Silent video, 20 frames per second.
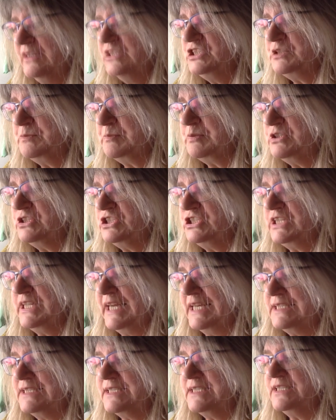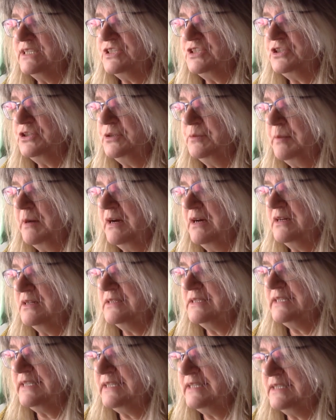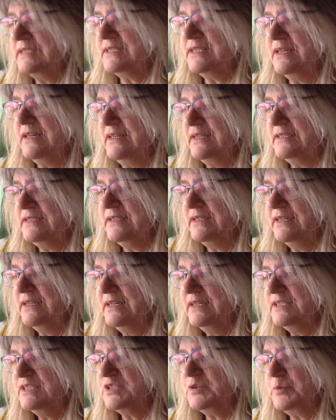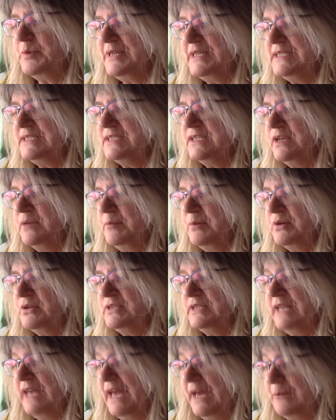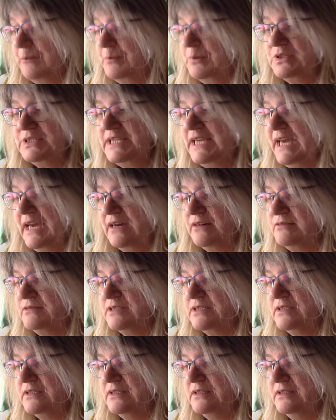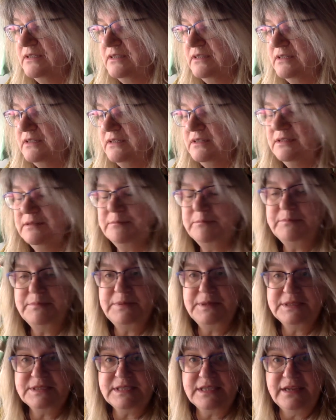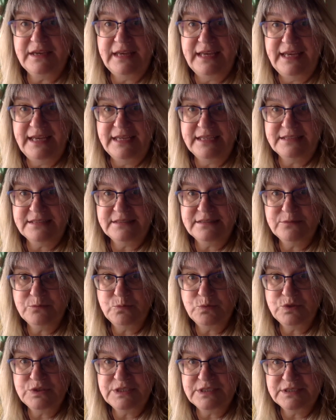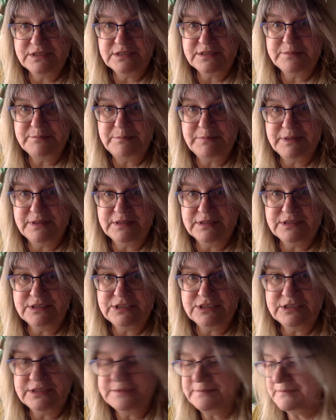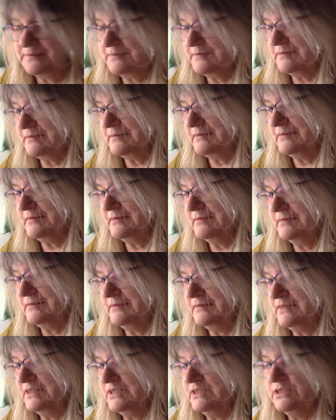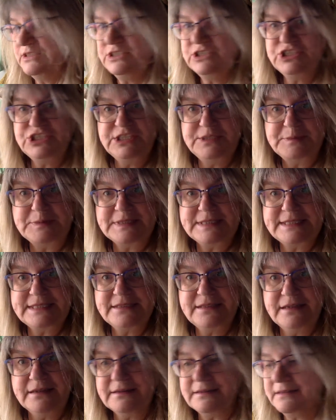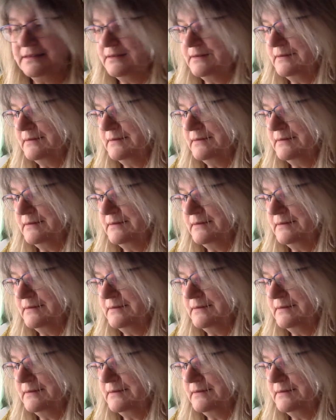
She pushed against the two bars either side, squeezed her body out, but her head wouldn't budge. She was stuck.